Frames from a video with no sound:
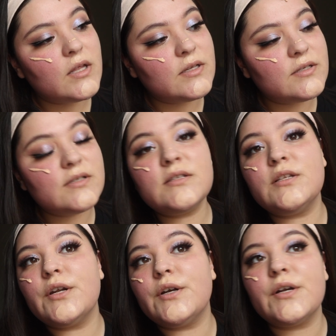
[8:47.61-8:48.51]
this is
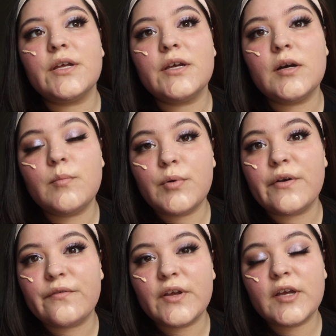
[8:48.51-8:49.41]
literally a
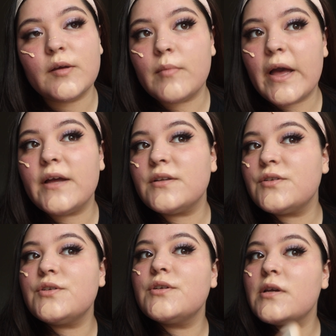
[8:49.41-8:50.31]
perfect
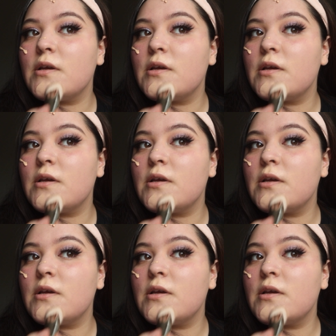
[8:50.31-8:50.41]
match.